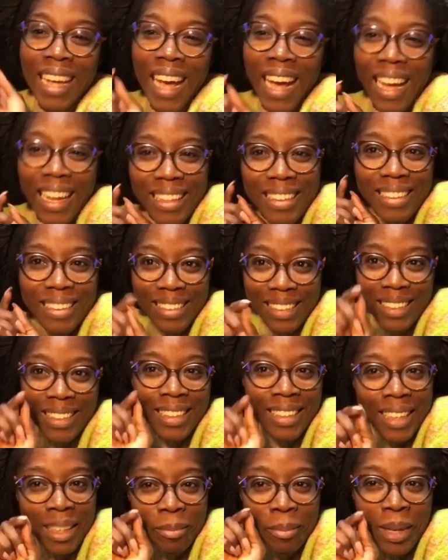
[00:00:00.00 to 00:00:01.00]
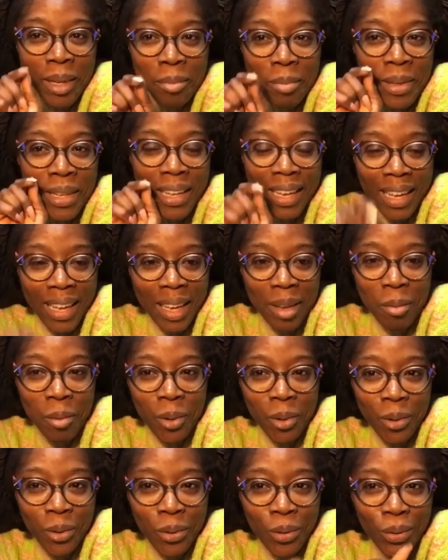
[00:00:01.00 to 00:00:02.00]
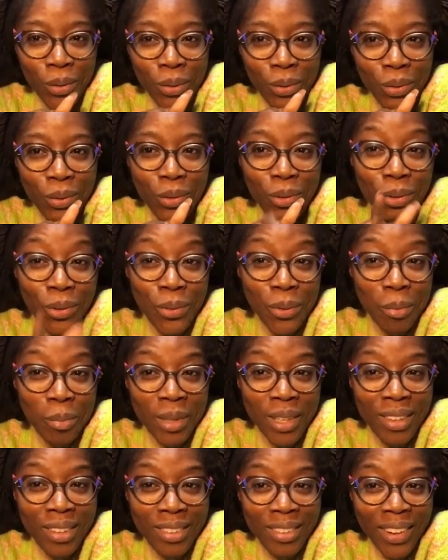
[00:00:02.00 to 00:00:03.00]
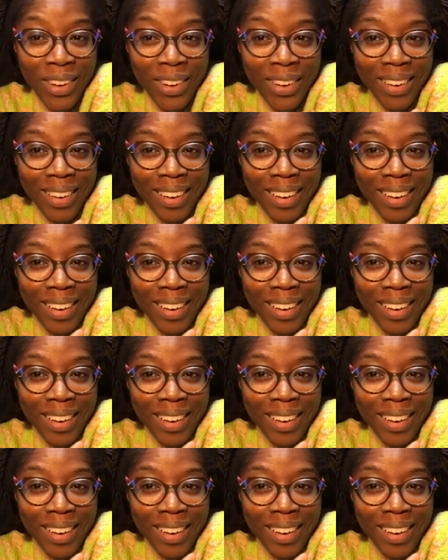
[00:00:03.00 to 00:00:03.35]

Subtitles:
I think I might be able to appease her